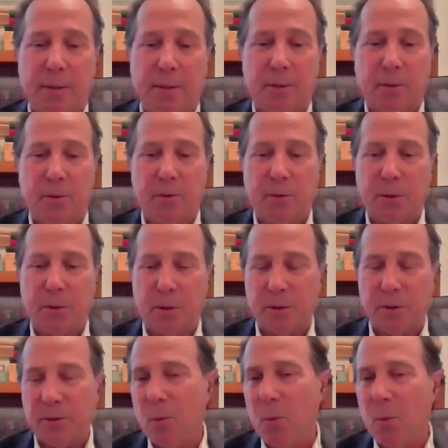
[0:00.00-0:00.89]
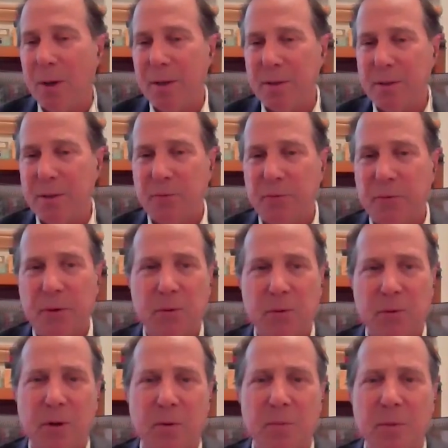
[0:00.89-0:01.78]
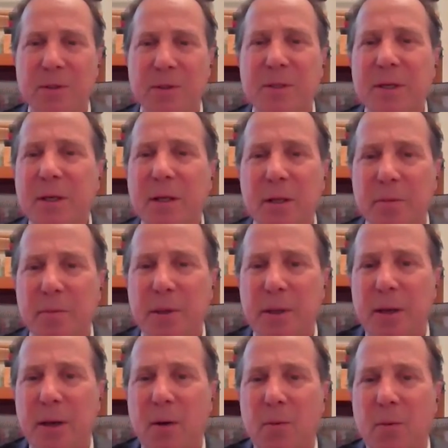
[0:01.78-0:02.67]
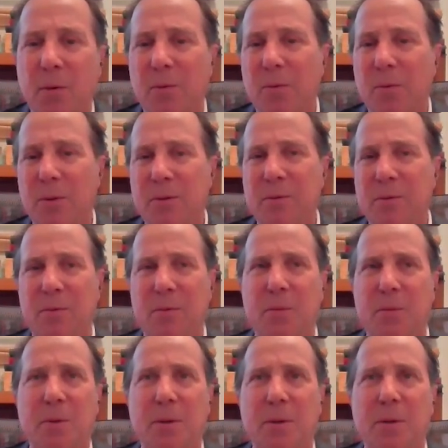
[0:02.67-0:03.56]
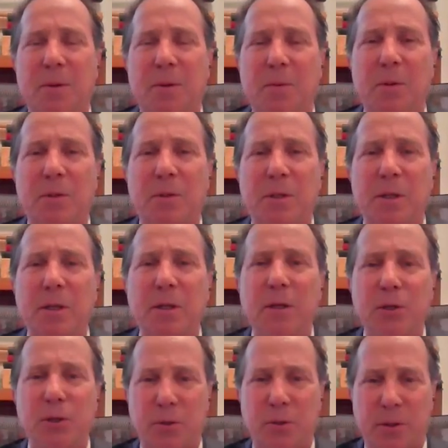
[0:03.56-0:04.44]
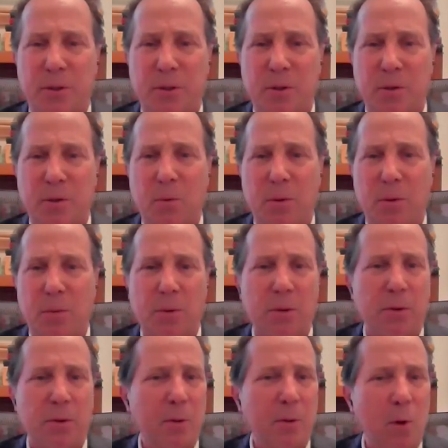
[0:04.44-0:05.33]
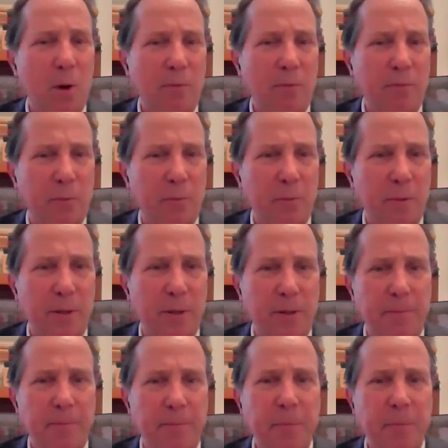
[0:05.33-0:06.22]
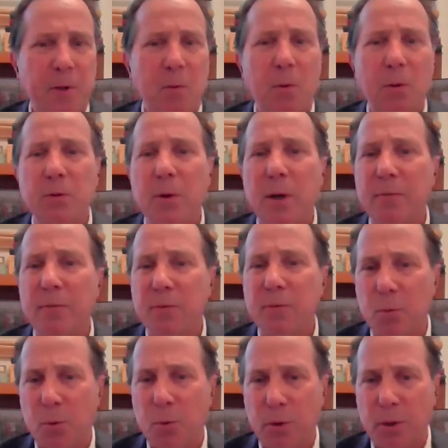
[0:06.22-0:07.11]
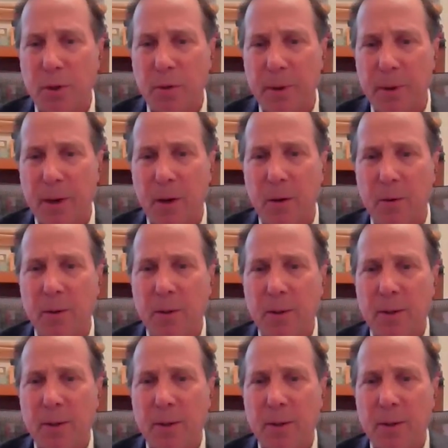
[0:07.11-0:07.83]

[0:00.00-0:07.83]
You're starting to think, why is the federal government singling me out? What's the issue here? What do they want from me? What do I have to worry about?